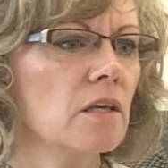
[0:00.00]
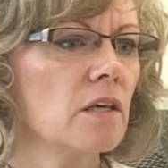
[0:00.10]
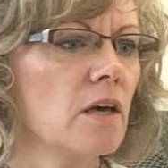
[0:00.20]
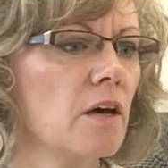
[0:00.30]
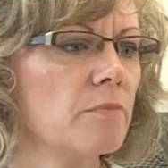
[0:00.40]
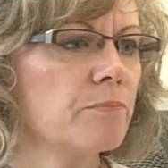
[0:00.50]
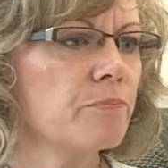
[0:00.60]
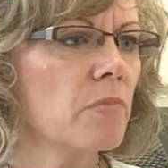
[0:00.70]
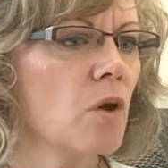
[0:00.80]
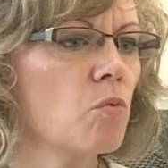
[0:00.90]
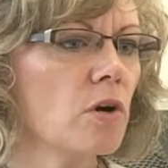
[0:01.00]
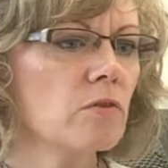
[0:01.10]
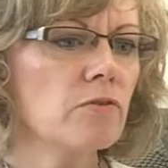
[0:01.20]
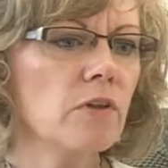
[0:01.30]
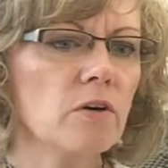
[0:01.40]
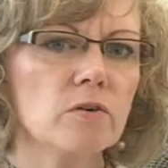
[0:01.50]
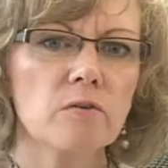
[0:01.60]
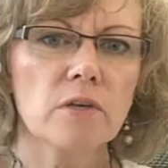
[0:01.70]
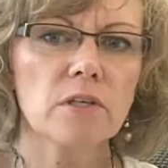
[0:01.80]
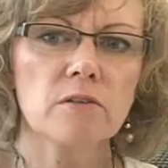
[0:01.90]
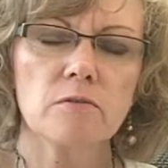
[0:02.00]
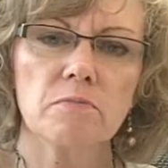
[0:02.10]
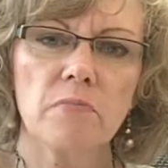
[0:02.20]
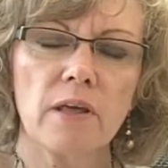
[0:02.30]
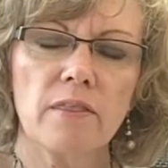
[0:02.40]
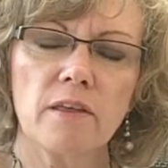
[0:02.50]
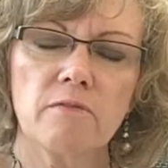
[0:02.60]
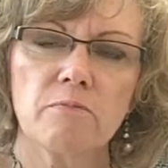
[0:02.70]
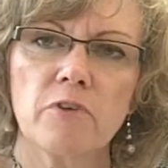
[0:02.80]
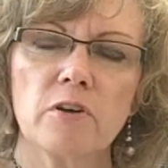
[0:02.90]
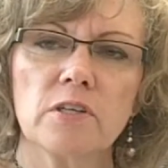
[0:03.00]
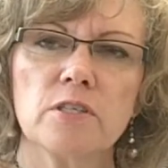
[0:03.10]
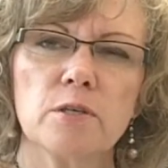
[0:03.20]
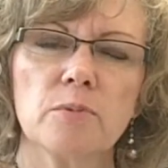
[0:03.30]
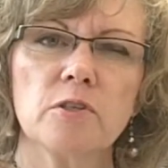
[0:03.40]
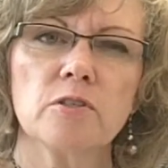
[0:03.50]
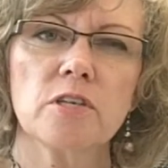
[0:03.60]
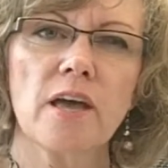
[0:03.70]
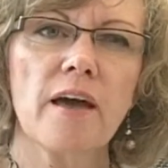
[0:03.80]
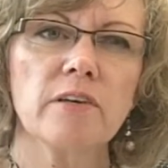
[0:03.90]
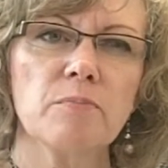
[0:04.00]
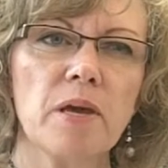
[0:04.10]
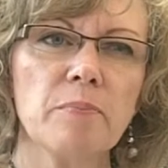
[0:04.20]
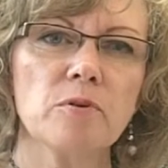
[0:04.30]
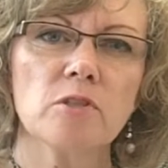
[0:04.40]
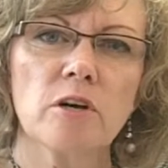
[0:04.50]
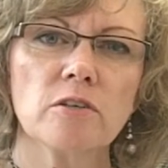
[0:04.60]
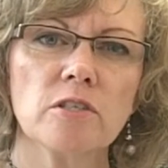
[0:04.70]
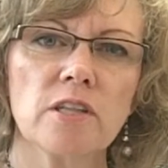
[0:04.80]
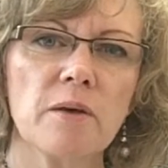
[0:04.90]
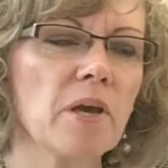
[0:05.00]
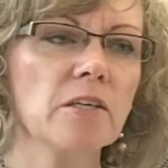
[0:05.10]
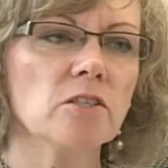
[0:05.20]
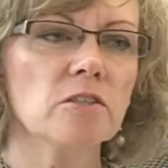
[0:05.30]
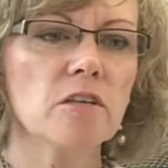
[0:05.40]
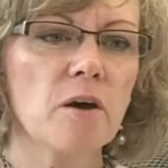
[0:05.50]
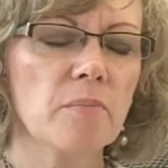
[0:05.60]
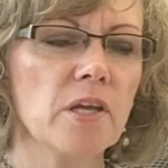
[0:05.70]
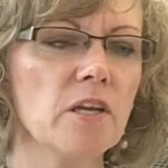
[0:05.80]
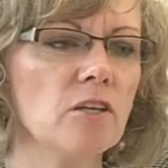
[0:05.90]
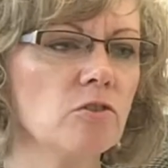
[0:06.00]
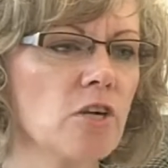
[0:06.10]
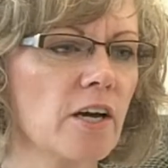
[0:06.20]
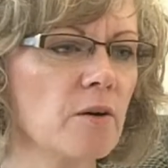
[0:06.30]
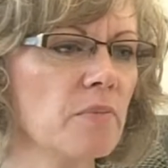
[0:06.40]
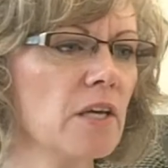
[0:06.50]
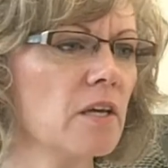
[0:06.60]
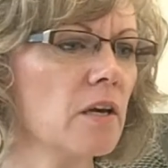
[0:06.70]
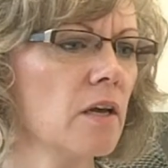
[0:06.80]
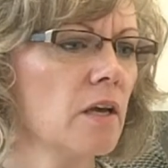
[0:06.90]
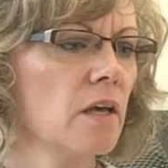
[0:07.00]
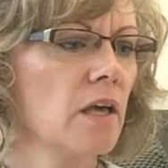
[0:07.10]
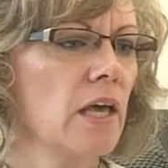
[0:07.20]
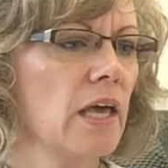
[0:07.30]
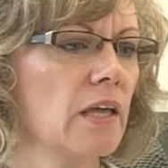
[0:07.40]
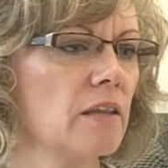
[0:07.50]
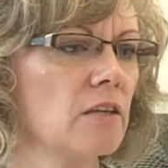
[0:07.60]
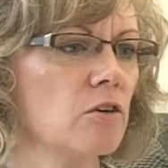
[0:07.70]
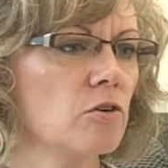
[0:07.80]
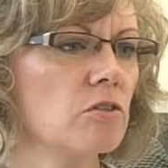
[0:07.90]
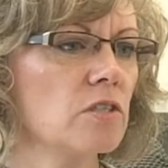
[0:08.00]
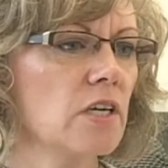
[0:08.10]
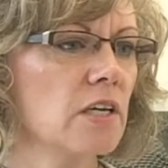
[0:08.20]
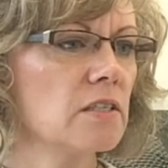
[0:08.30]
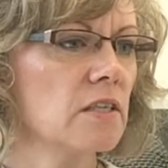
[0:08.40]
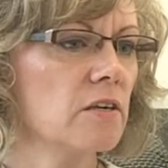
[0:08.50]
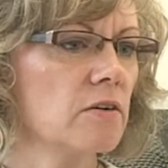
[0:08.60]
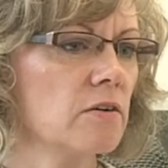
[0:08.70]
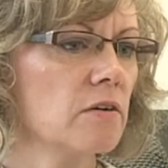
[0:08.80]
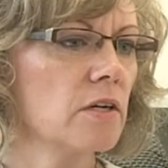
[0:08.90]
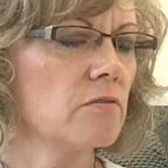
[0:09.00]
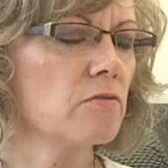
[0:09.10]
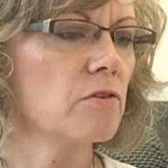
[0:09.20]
The workflow is, I think, fairly similar to having paper charts in that patients come in and you check them in and the nurse takes their